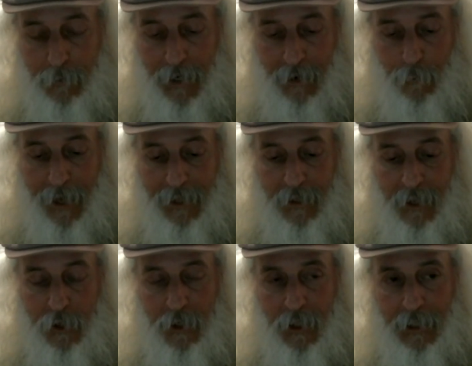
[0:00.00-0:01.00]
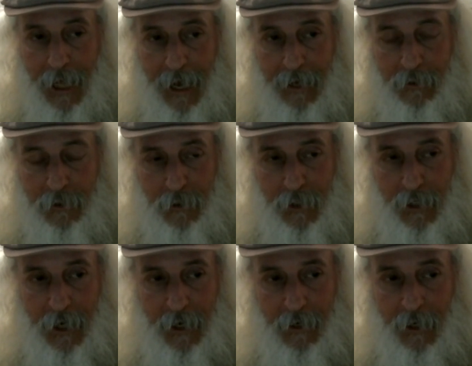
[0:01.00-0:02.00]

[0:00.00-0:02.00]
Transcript: But I went to the to the uh,